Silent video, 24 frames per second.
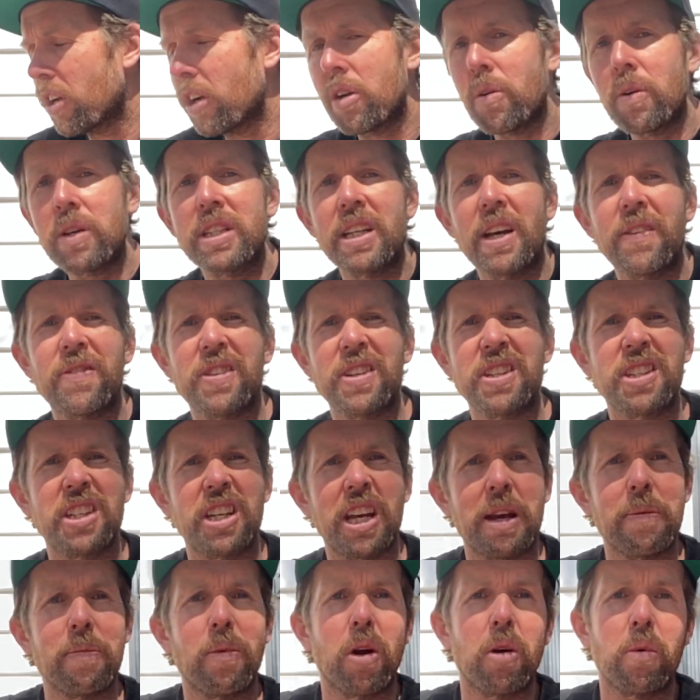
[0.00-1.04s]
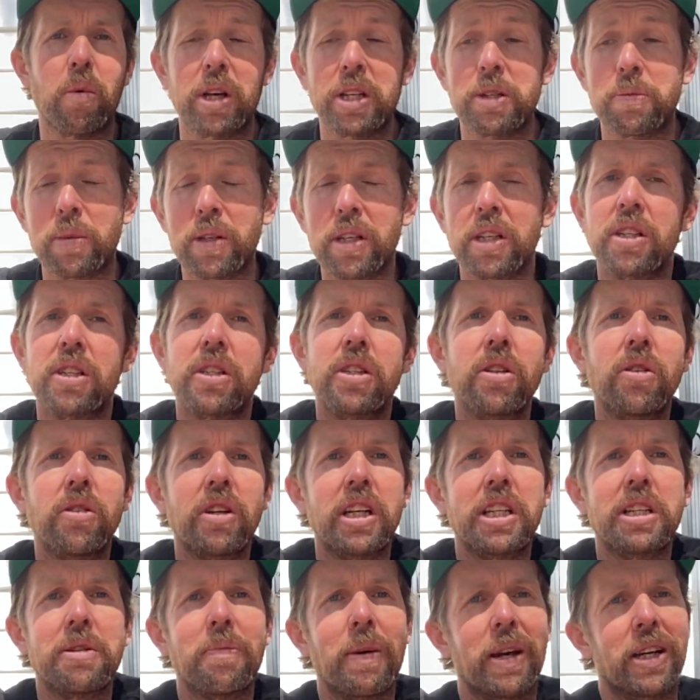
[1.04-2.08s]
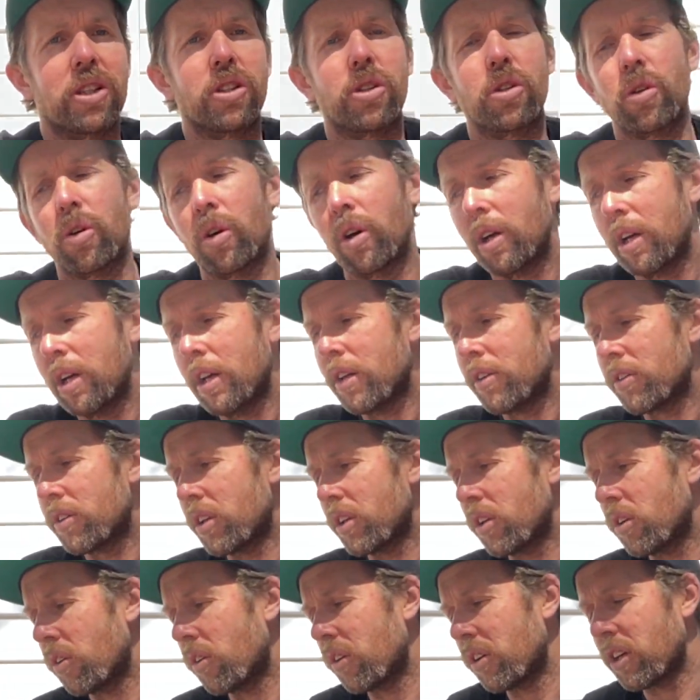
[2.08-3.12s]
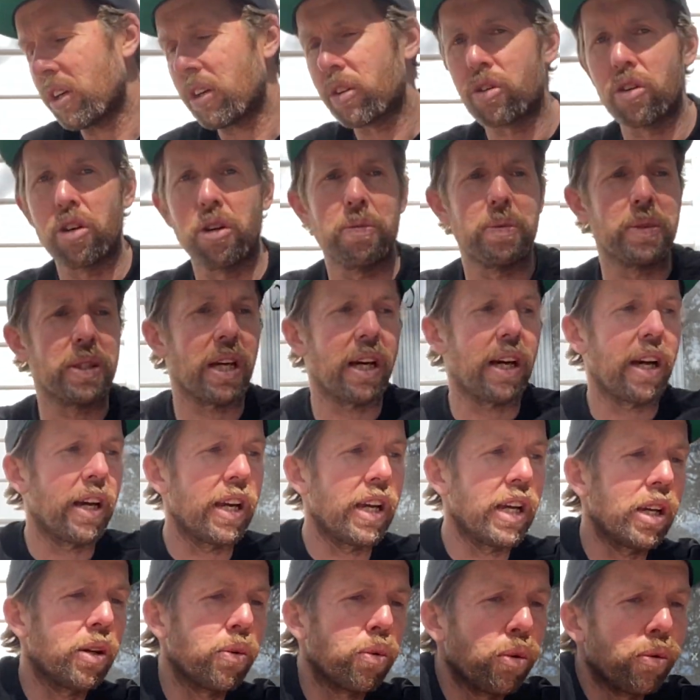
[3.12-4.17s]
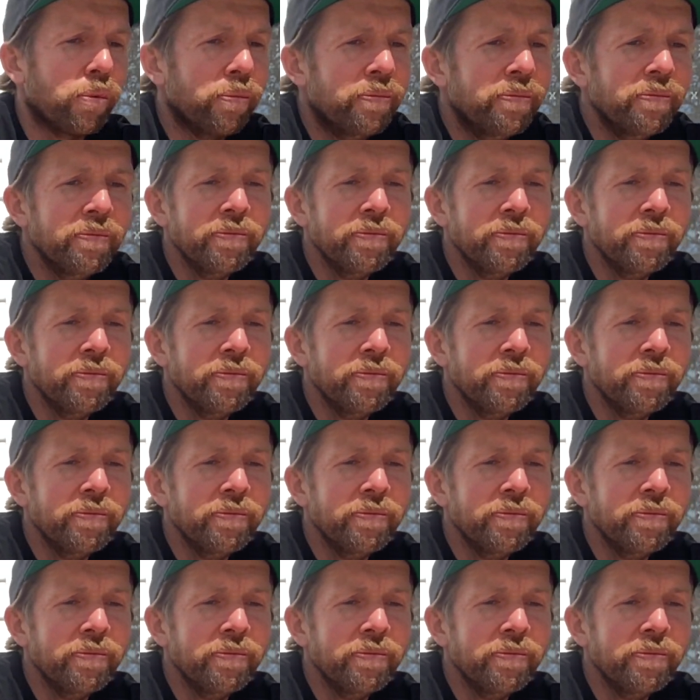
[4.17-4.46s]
don't always have to share by ones, but you still need to make sure that your groups are equal.